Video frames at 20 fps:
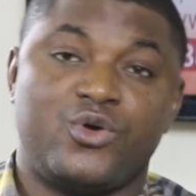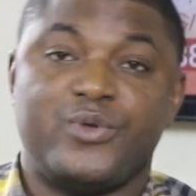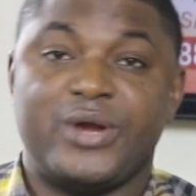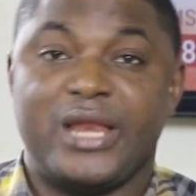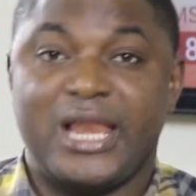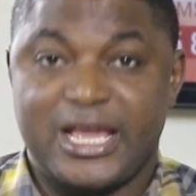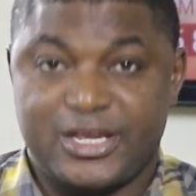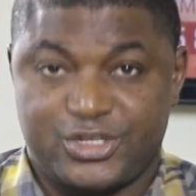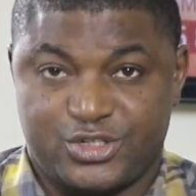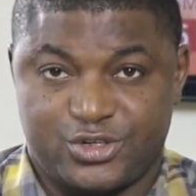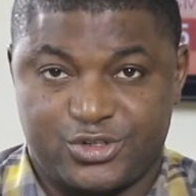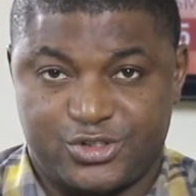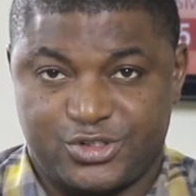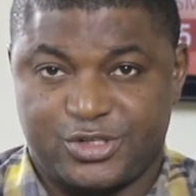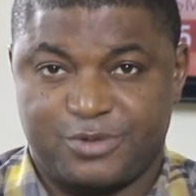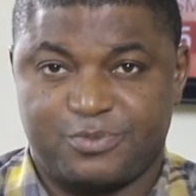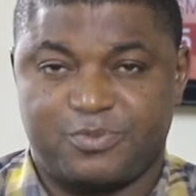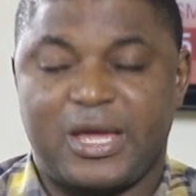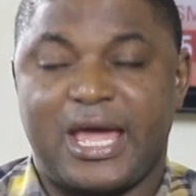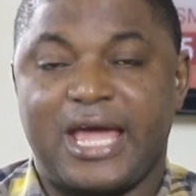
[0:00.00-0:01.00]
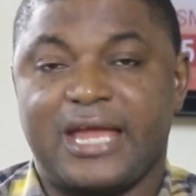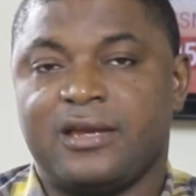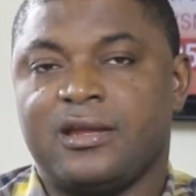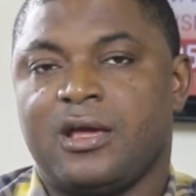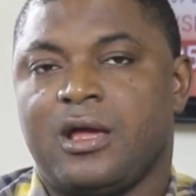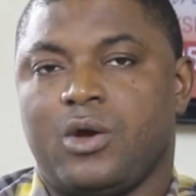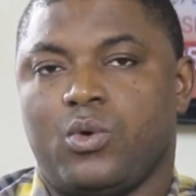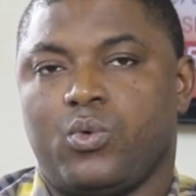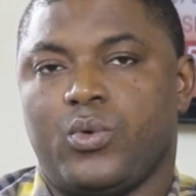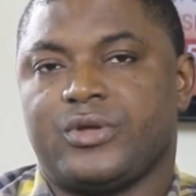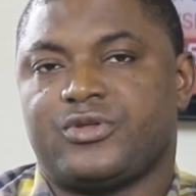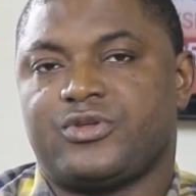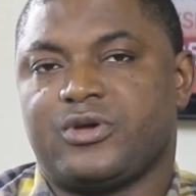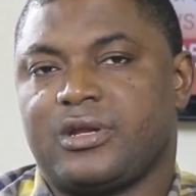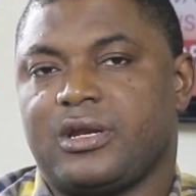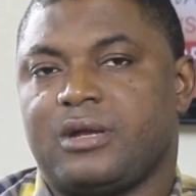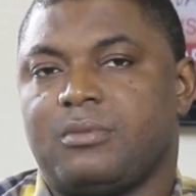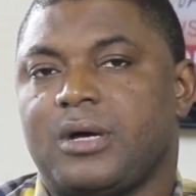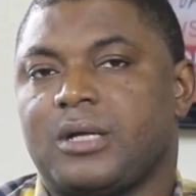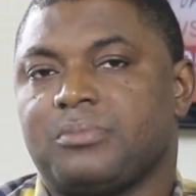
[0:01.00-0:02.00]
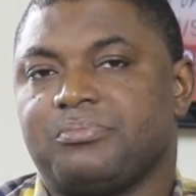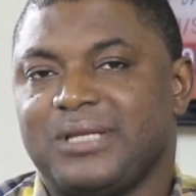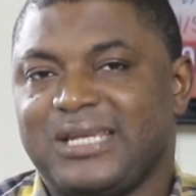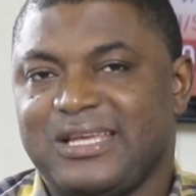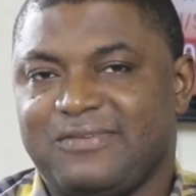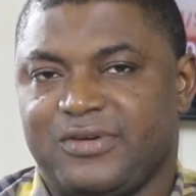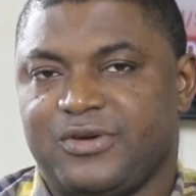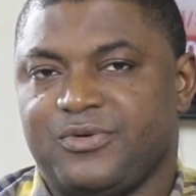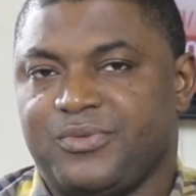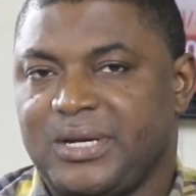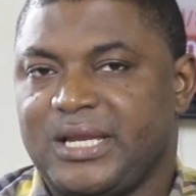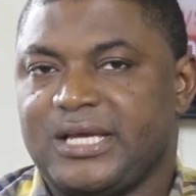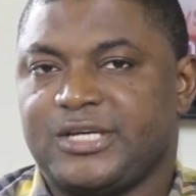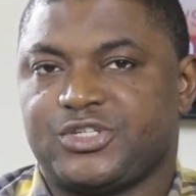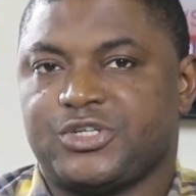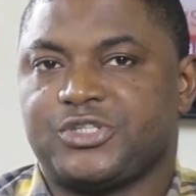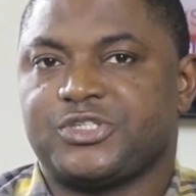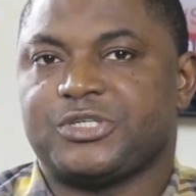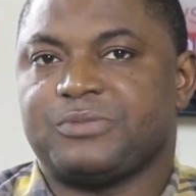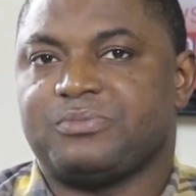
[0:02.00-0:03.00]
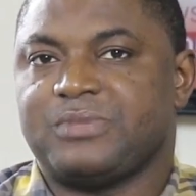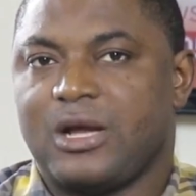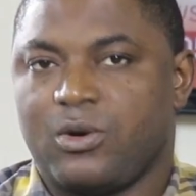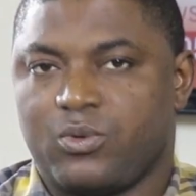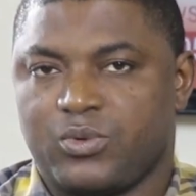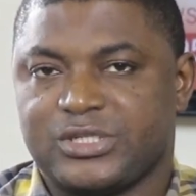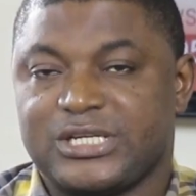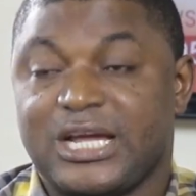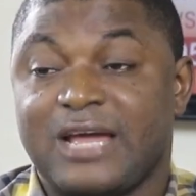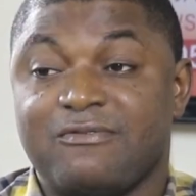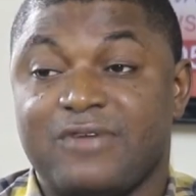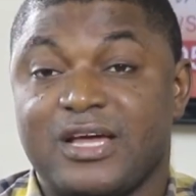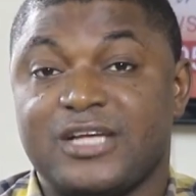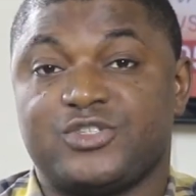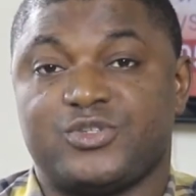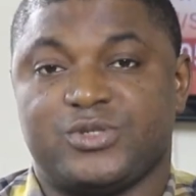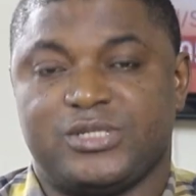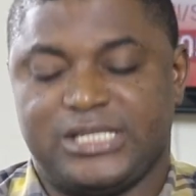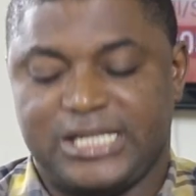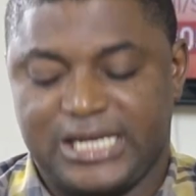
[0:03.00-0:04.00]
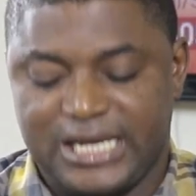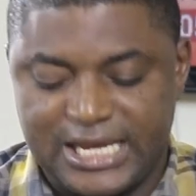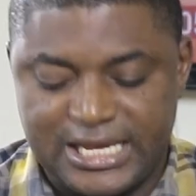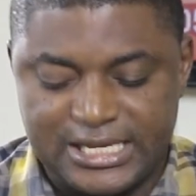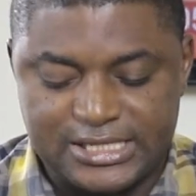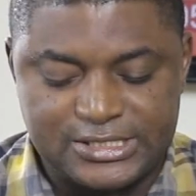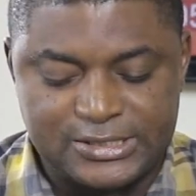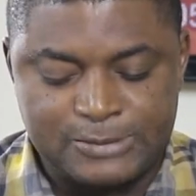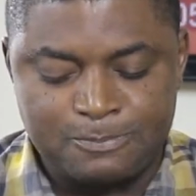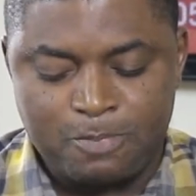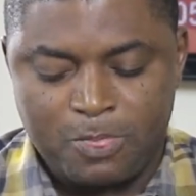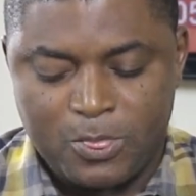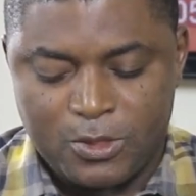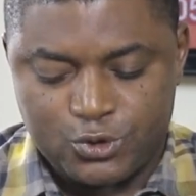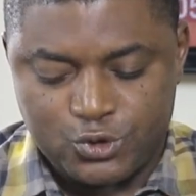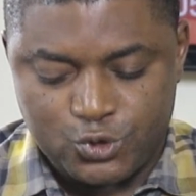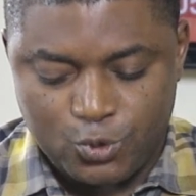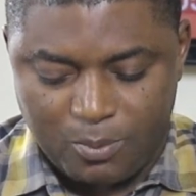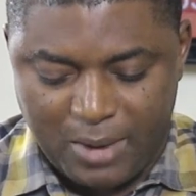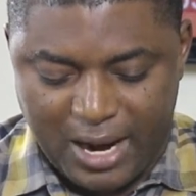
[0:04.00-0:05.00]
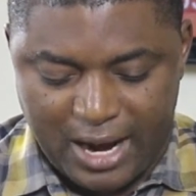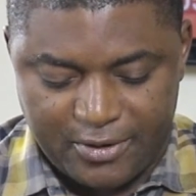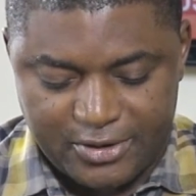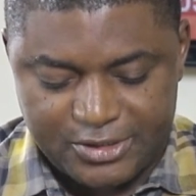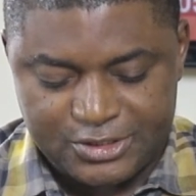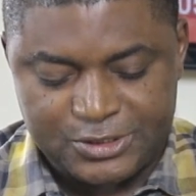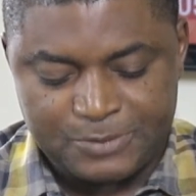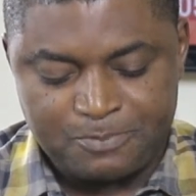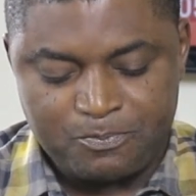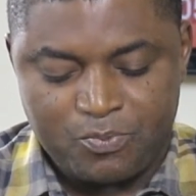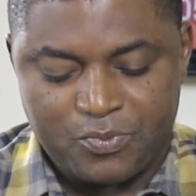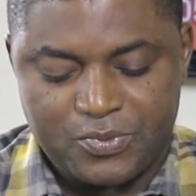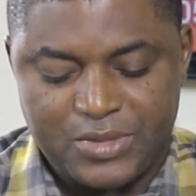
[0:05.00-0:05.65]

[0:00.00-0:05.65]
relationship. And we're talking about believing relationship now, which eventually leads to marriage.